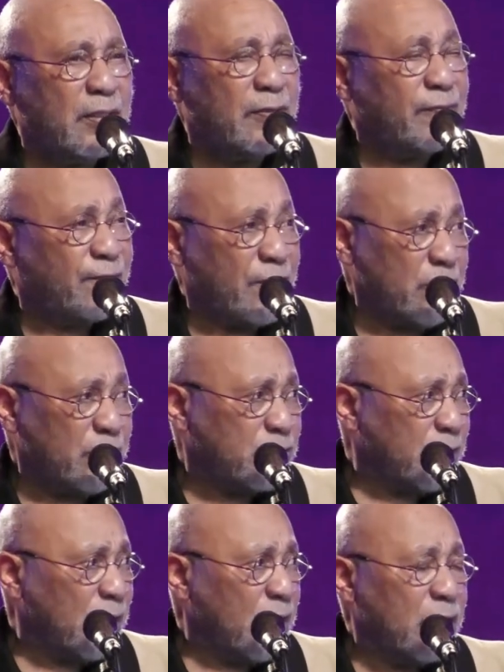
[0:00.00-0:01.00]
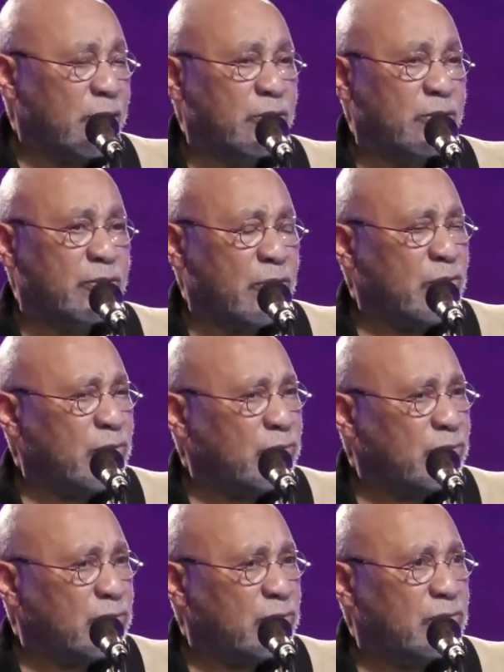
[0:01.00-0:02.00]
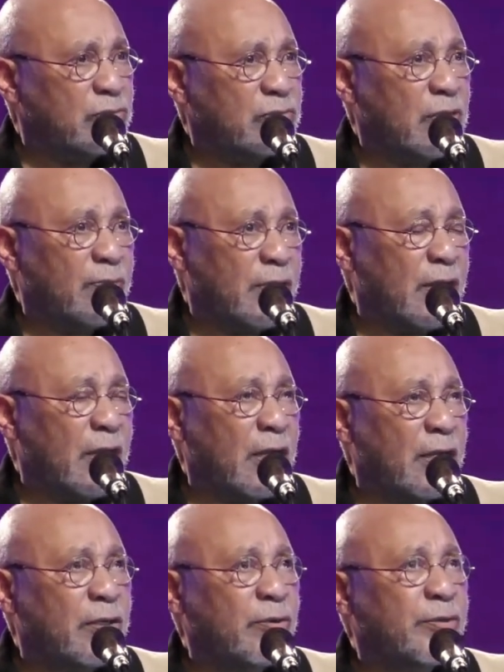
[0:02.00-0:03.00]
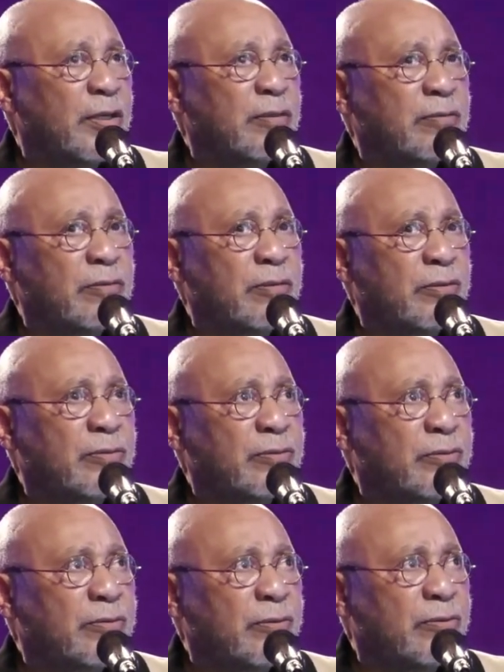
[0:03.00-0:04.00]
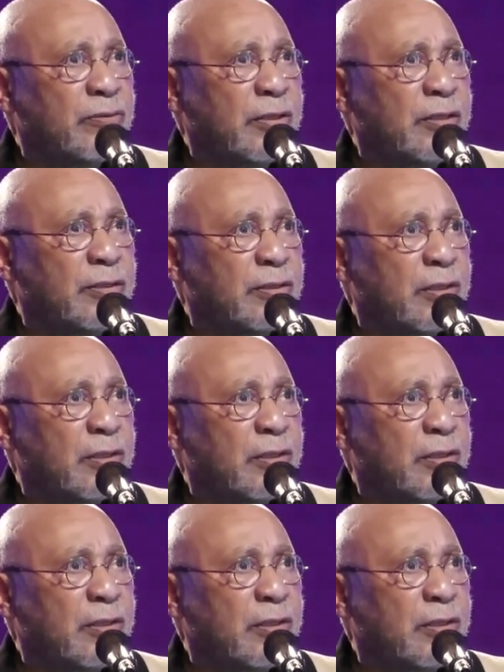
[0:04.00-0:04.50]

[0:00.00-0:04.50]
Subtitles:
First thing is, I know that, you need the